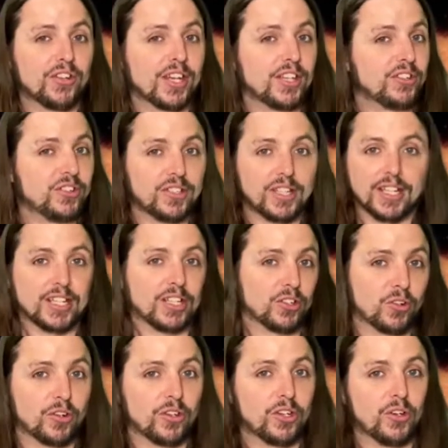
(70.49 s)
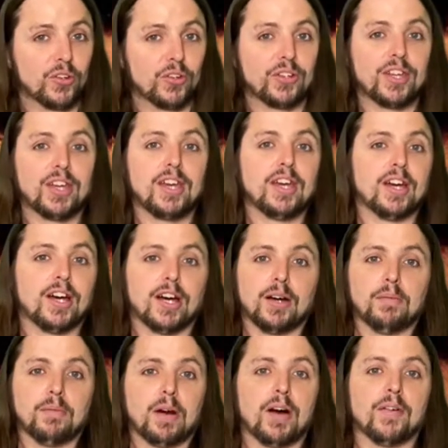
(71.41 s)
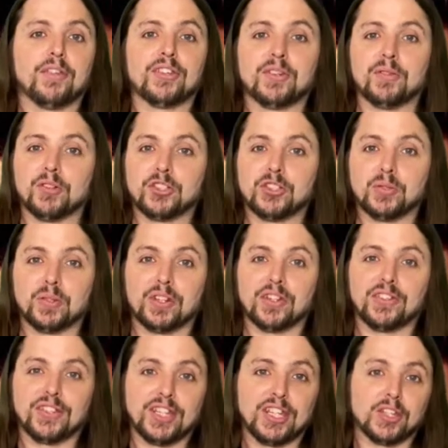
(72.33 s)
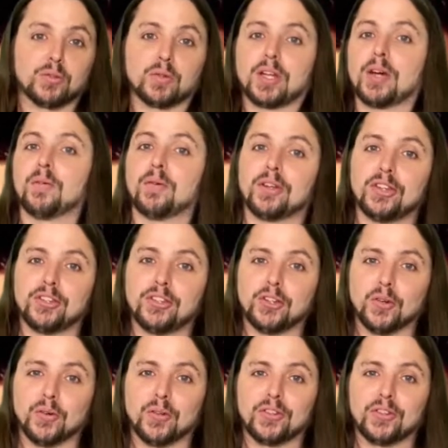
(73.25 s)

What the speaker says: I do not ignore those. Obviously what you want to see is what I want to do,